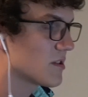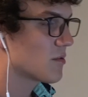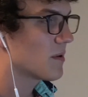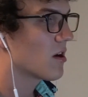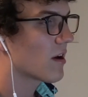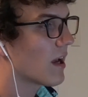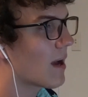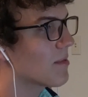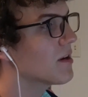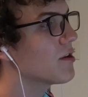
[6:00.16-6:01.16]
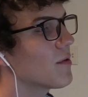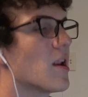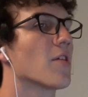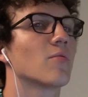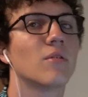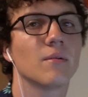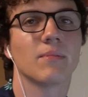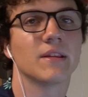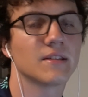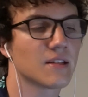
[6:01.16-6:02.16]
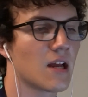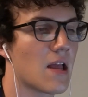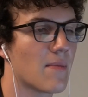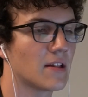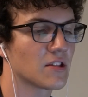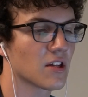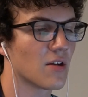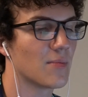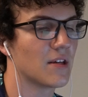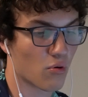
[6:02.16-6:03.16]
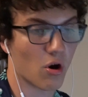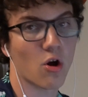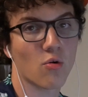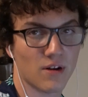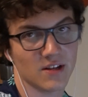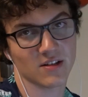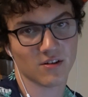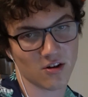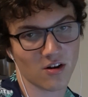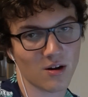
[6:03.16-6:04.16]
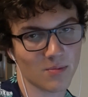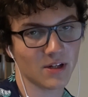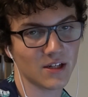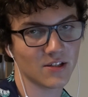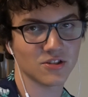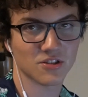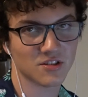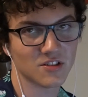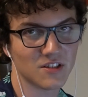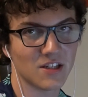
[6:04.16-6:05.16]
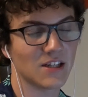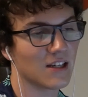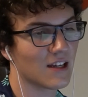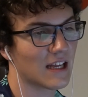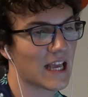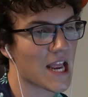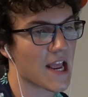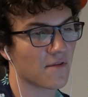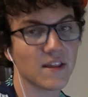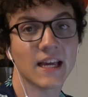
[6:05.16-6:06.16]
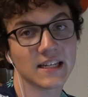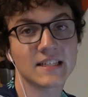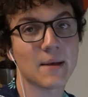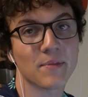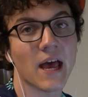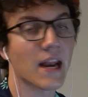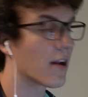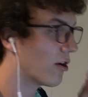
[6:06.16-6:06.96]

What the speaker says: Mr. Premier, okay, I'm gonna do another one, but this time it's gonna be pro Nissan car company, just to see if they accept that at